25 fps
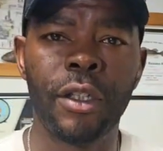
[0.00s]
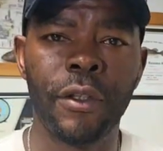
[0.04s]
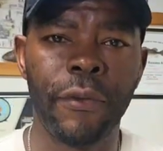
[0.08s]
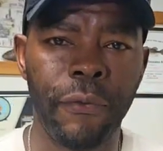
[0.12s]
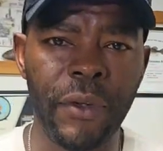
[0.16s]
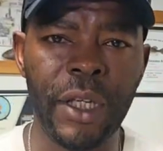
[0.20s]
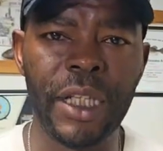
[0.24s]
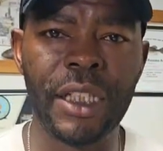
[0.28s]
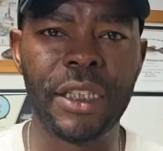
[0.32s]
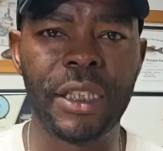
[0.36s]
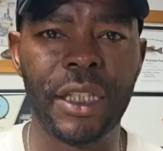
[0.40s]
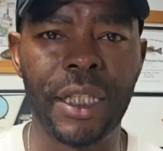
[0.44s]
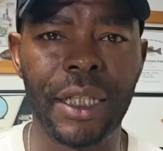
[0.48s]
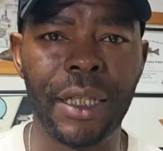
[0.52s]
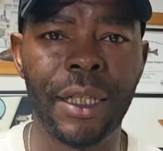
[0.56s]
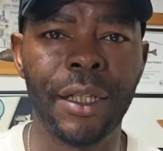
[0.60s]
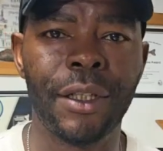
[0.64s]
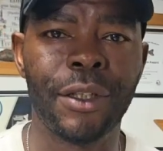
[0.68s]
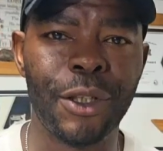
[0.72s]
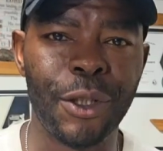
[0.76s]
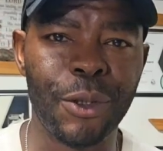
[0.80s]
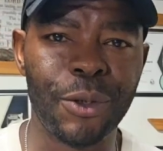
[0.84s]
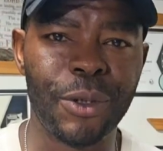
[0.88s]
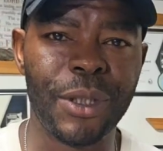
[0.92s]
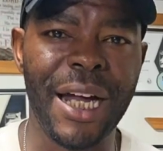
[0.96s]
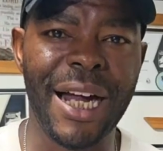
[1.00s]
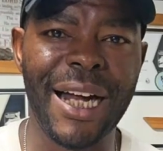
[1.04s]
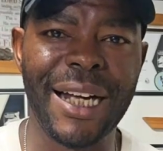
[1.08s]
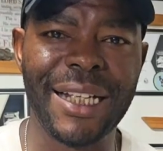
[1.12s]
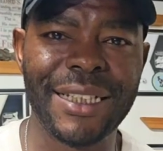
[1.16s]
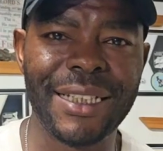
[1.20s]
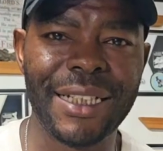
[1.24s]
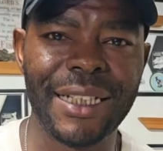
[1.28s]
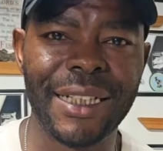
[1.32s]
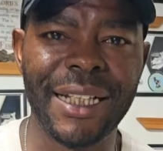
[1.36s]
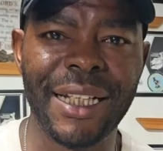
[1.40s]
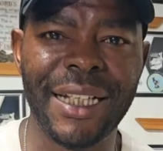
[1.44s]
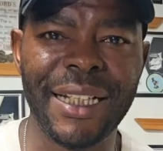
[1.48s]
fishing those
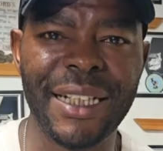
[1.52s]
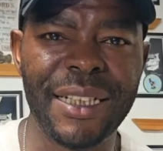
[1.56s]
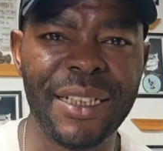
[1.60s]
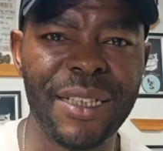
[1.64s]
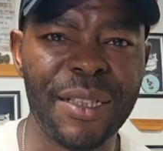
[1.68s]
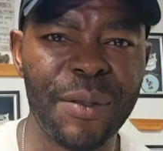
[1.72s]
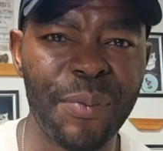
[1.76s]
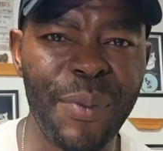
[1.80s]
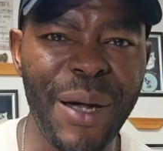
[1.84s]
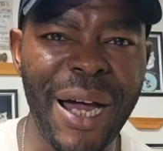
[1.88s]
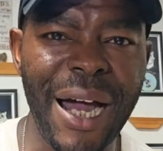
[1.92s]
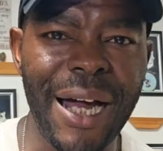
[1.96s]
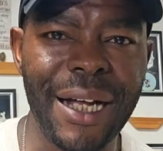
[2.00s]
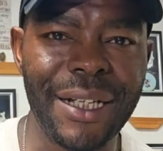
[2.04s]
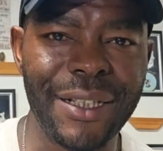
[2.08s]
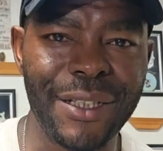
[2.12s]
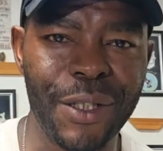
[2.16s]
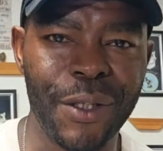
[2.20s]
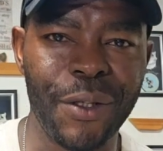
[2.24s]
isolated spots.